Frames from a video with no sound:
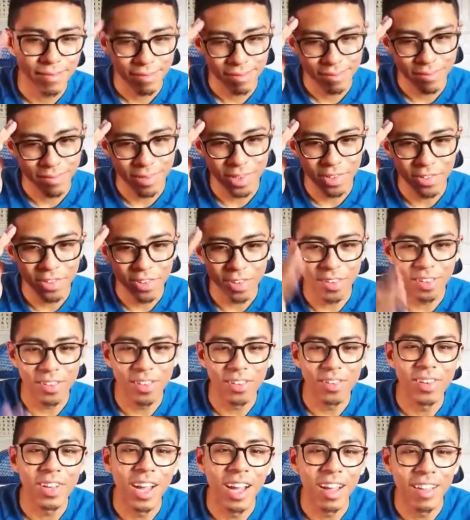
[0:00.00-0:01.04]
Pleasure to see
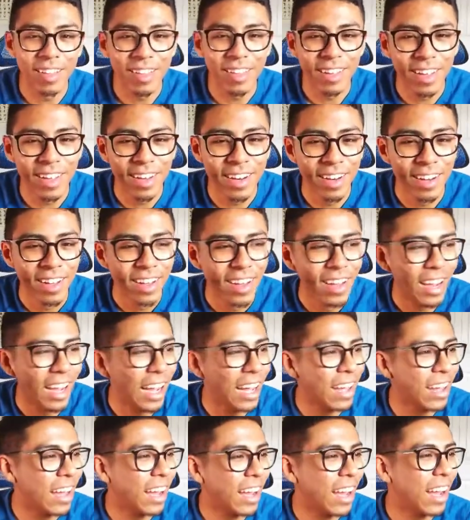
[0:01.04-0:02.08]
you guys again.
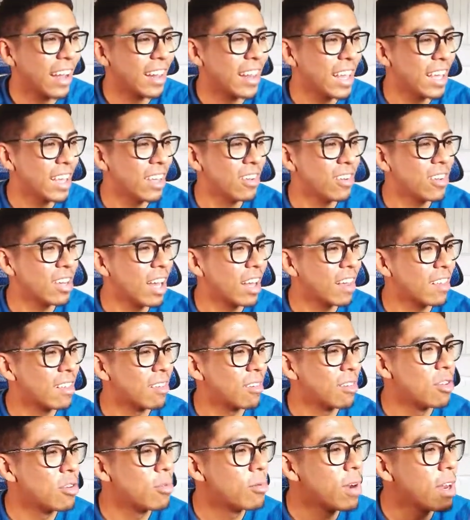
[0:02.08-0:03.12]
I think you guys
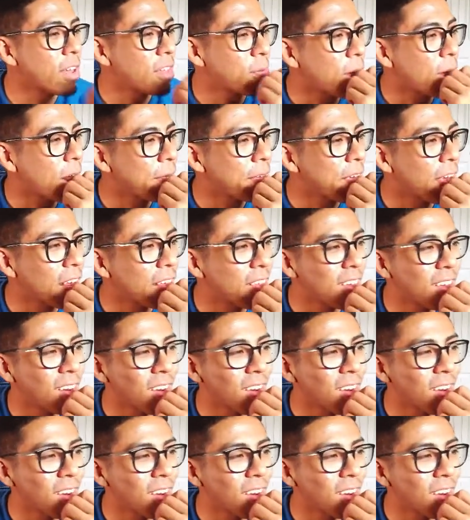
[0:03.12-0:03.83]
probably can't see it